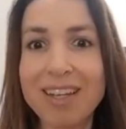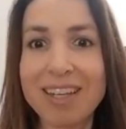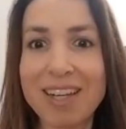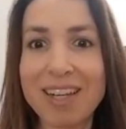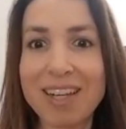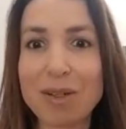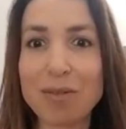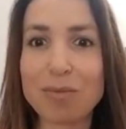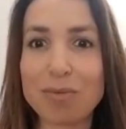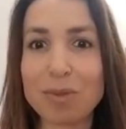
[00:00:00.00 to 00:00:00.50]

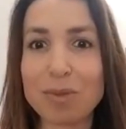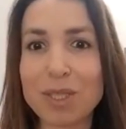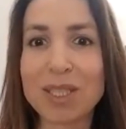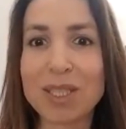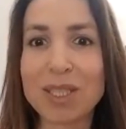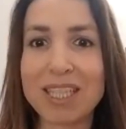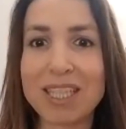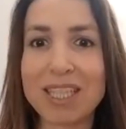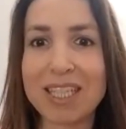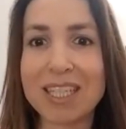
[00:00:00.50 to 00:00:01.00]
kind of
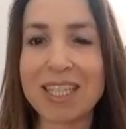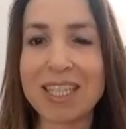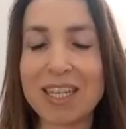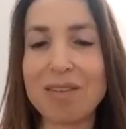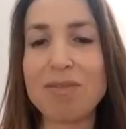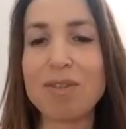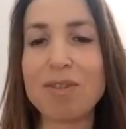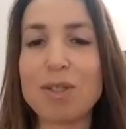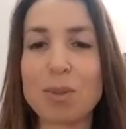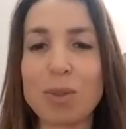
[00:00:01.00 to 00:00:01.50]
really an
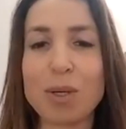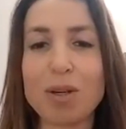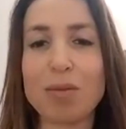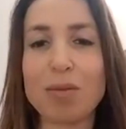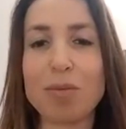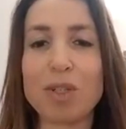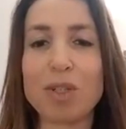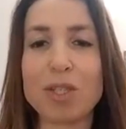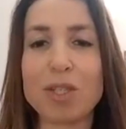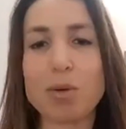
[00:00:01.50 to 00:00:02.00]
inventory
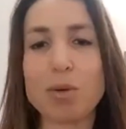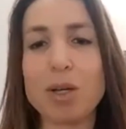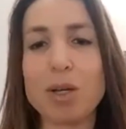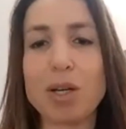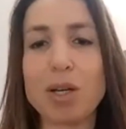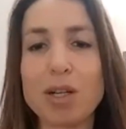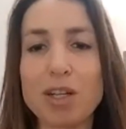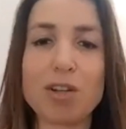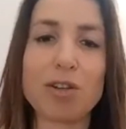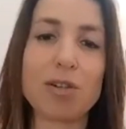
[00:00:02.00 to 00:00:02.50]
of what's
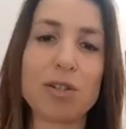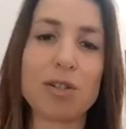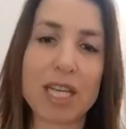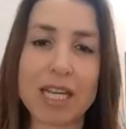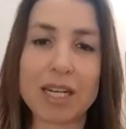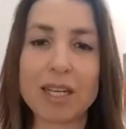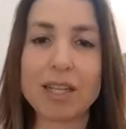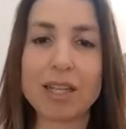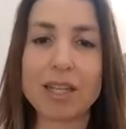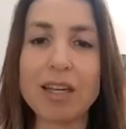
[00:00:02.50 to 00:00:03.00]
going on in your
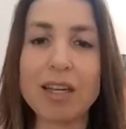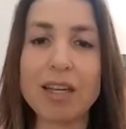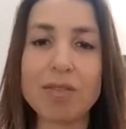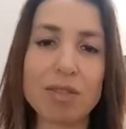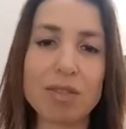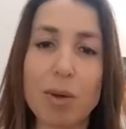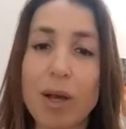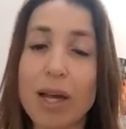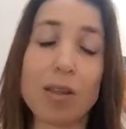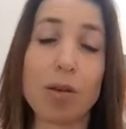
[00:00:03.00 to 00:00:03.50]
dating life.
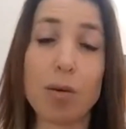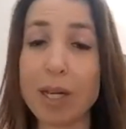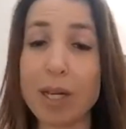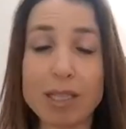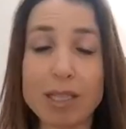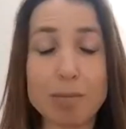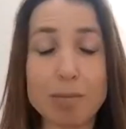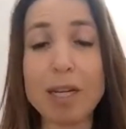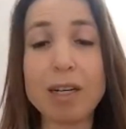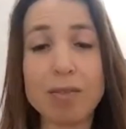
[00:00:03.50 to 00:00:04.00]
So either way,
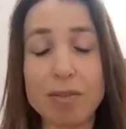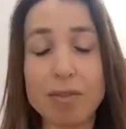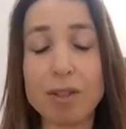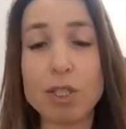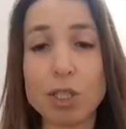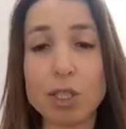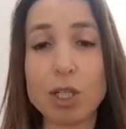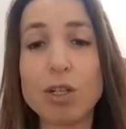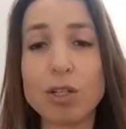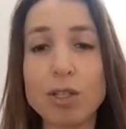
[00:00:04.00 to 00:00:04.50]
it's
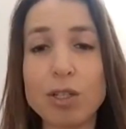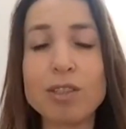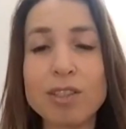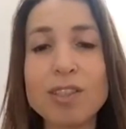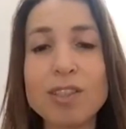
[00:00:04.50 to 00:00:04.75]
beneficial.